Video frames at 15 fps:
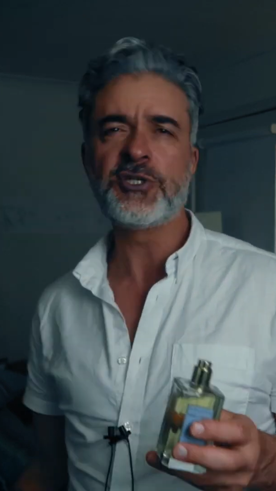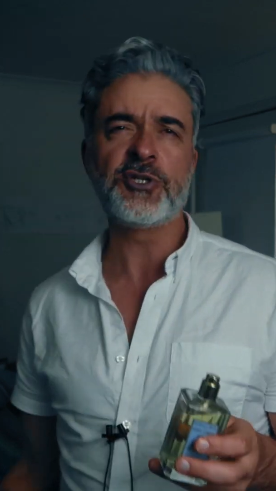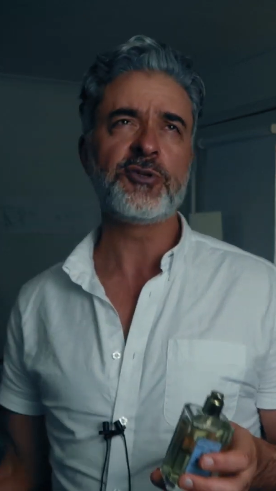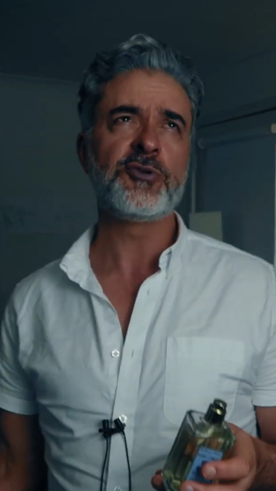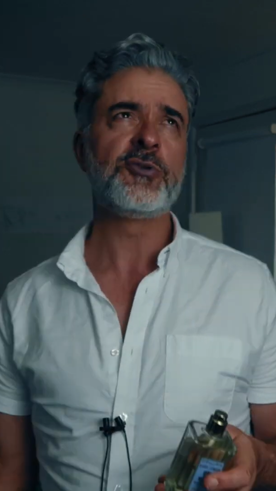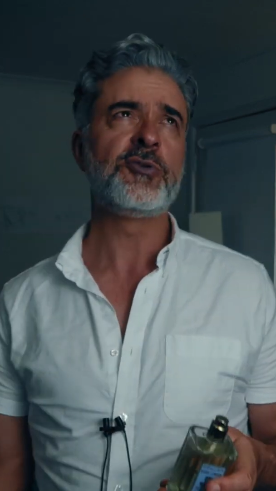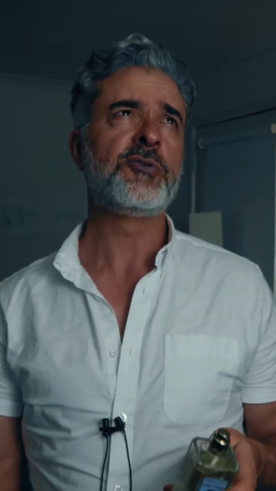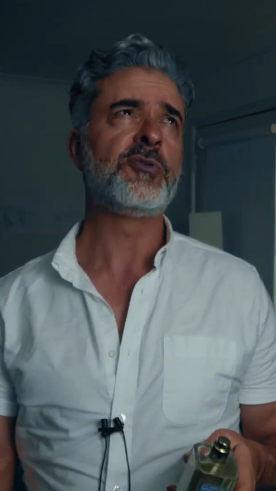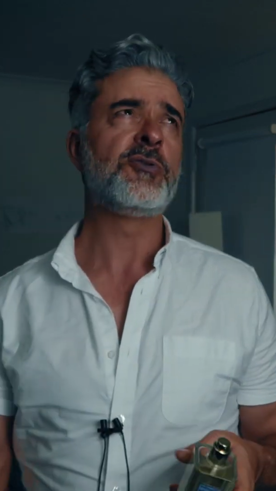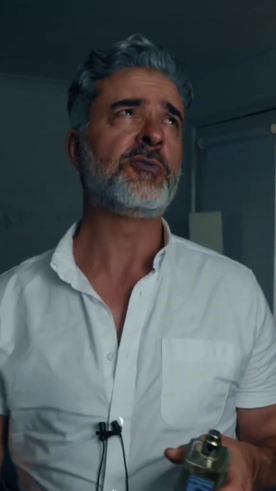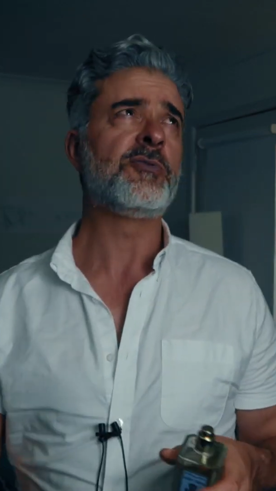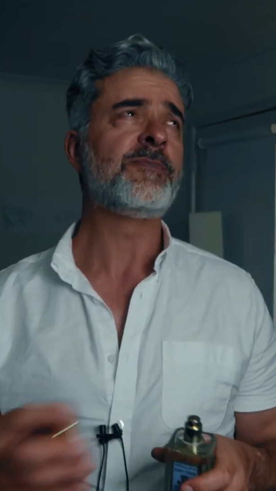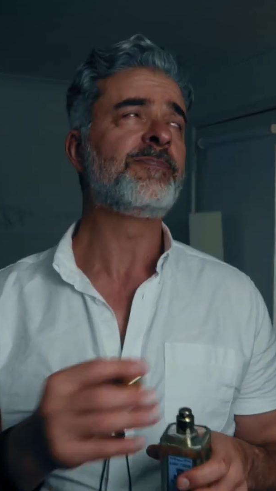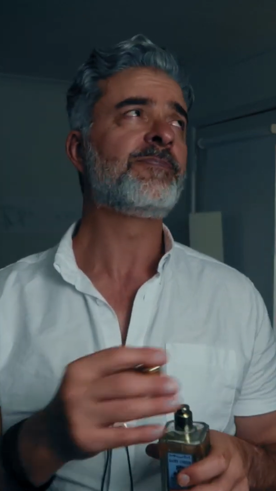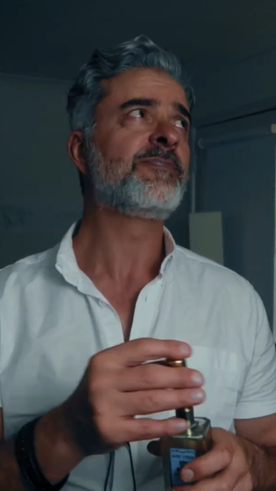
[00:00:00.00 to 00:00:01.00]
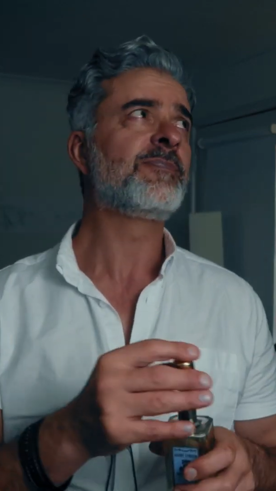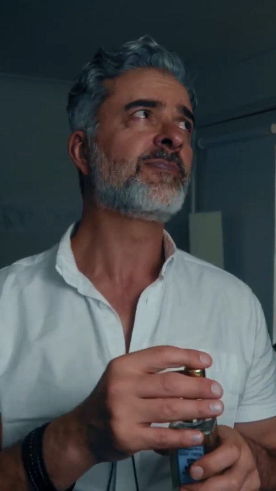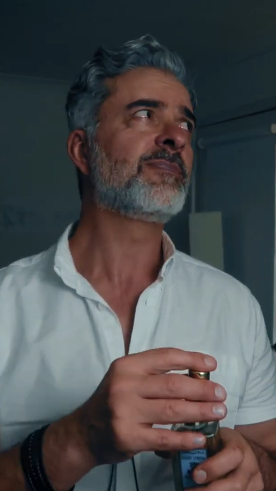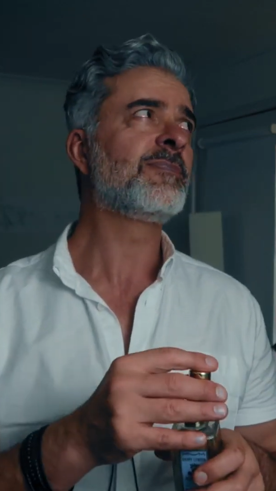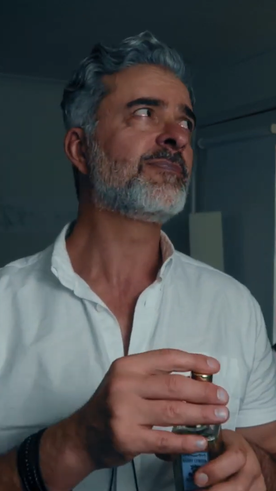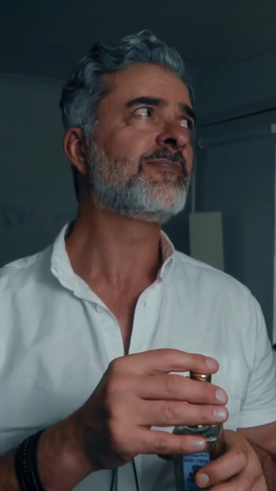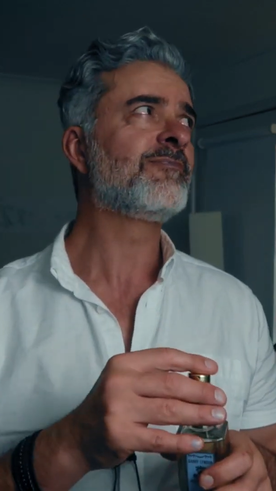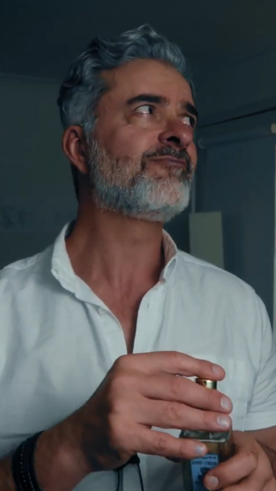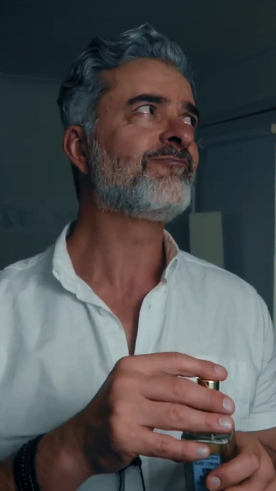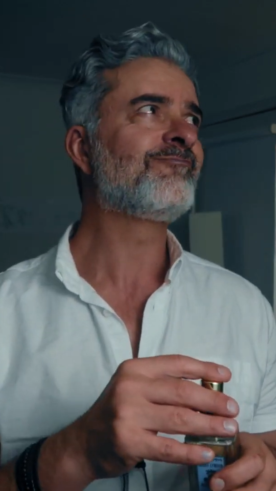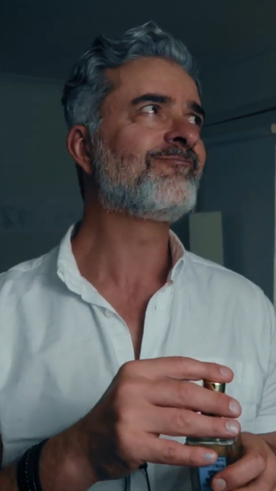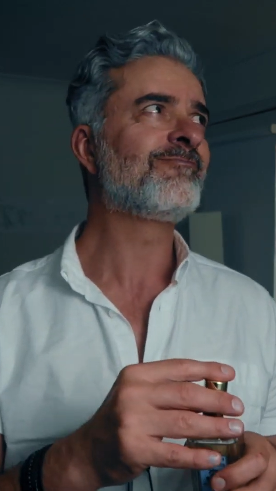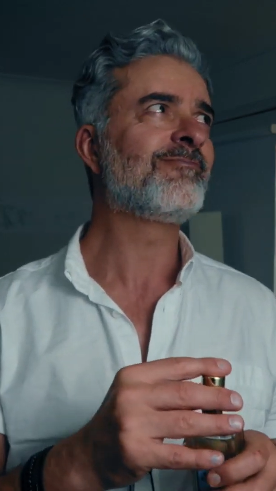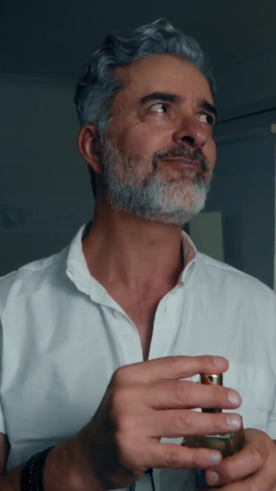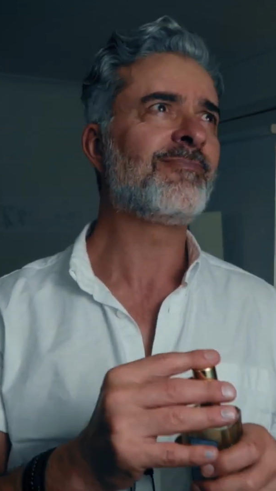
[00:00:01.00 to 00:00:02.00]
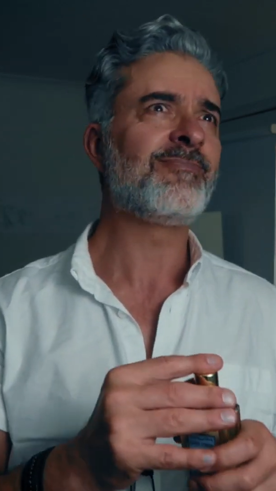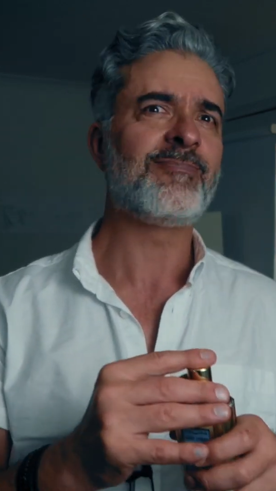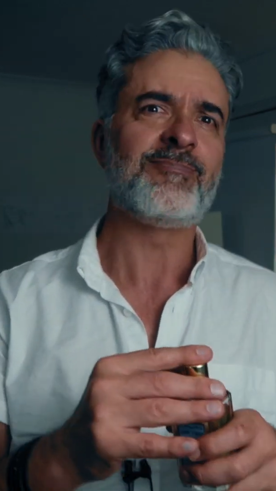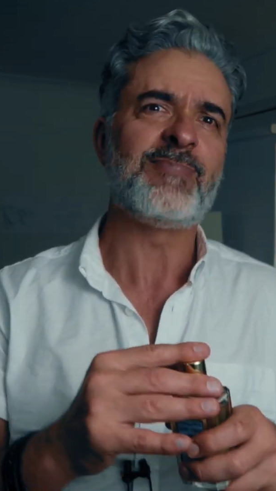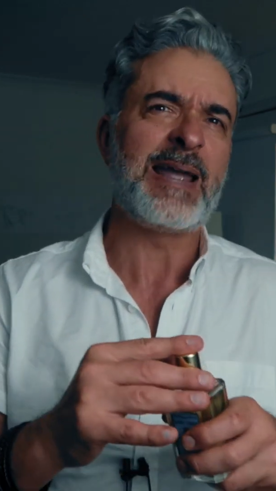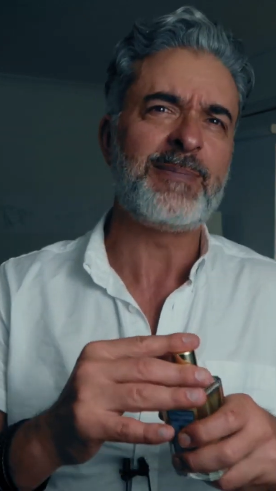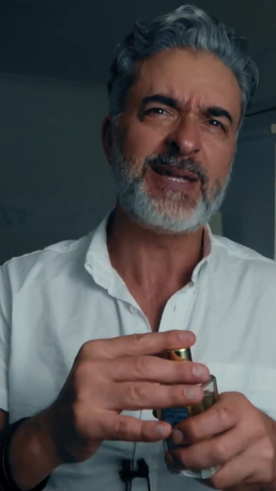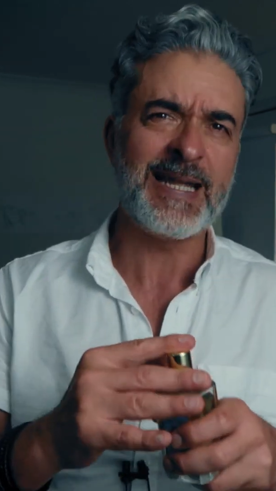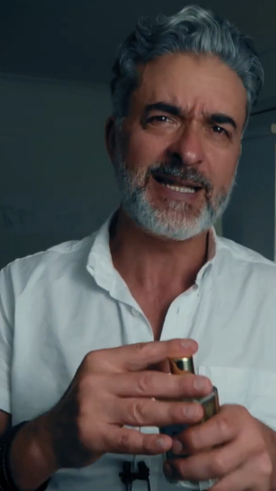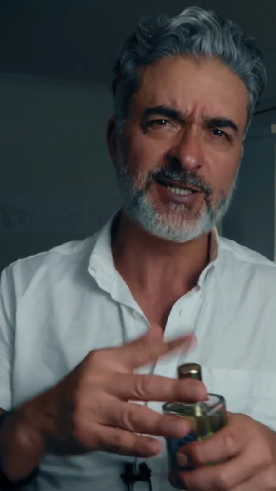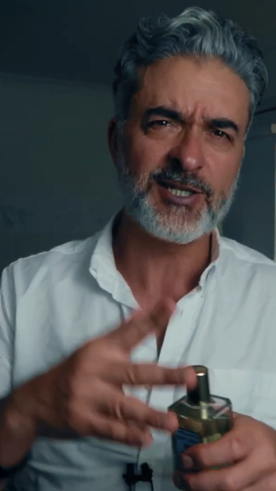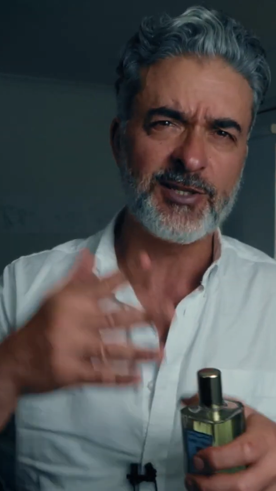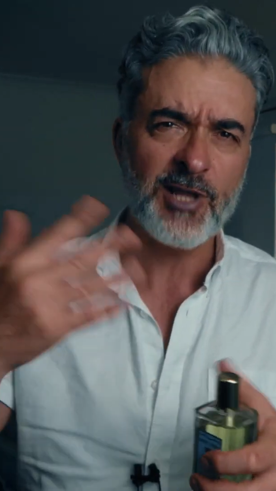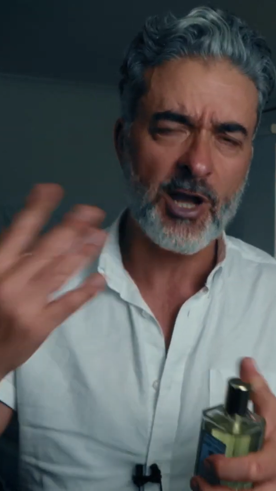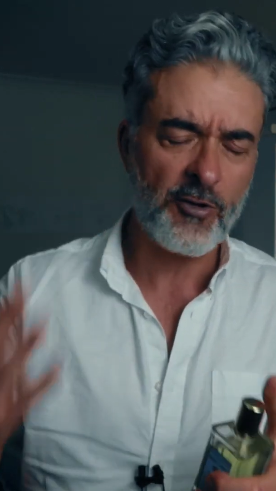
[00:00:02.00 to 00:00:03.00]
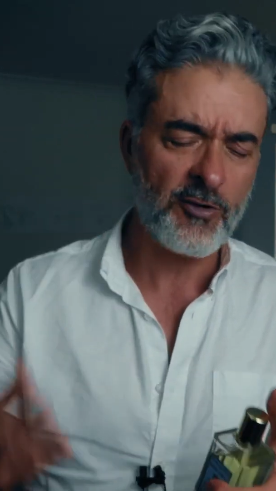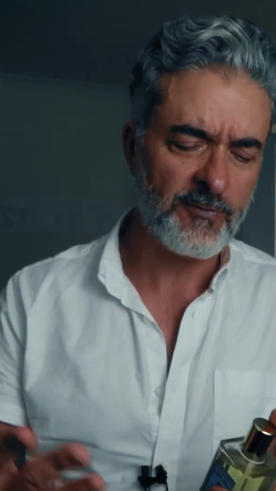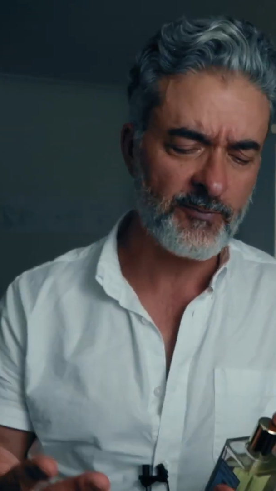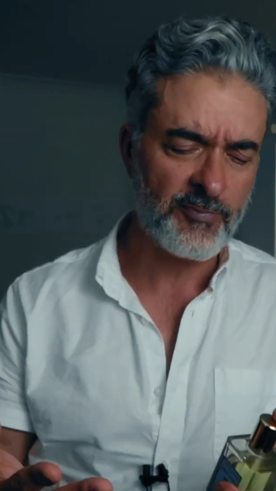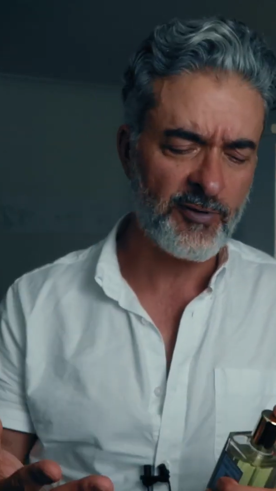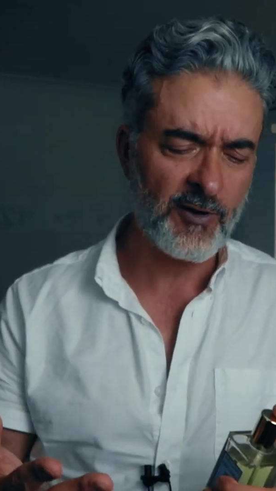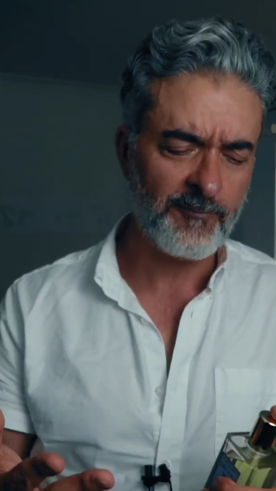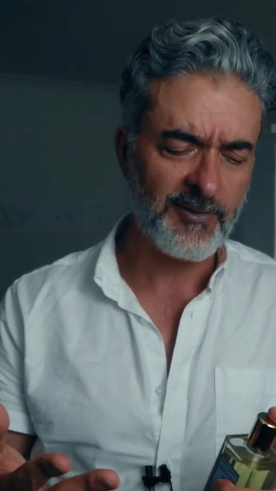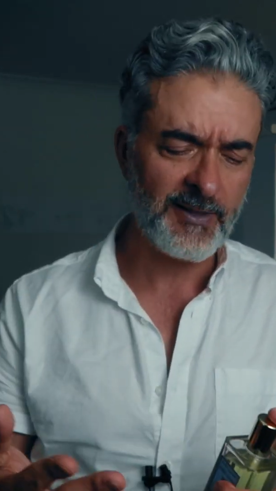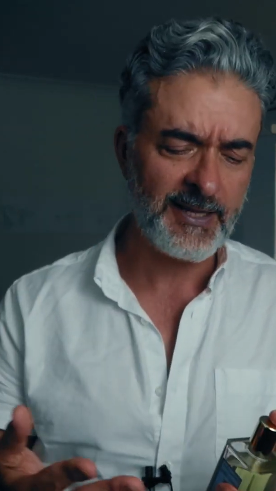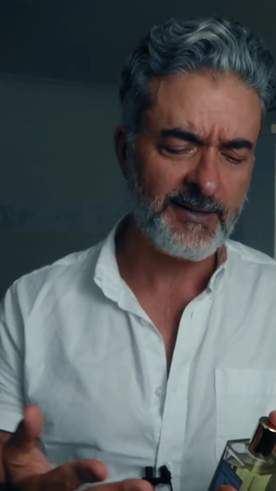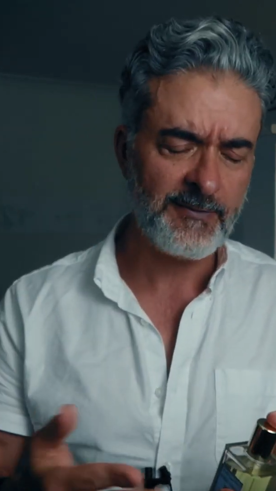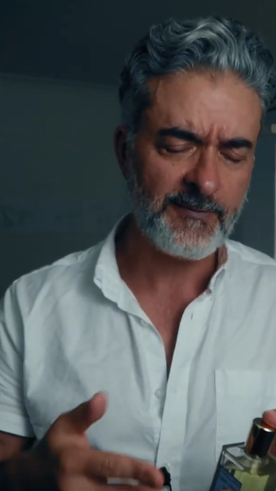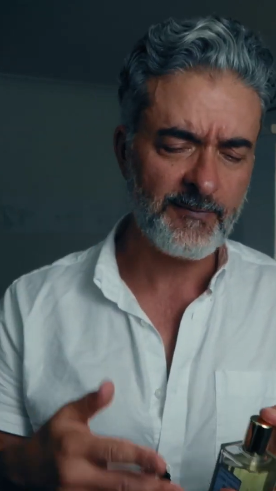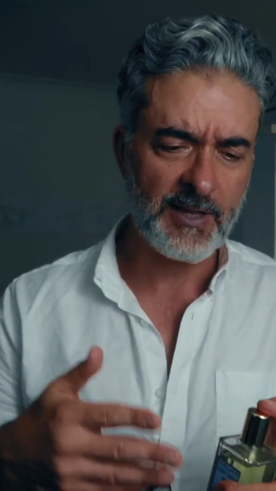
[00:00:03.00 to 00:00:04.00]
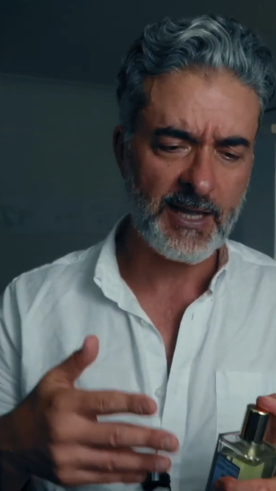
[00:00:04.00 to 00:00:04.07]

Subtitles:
to maybe get to know it properly.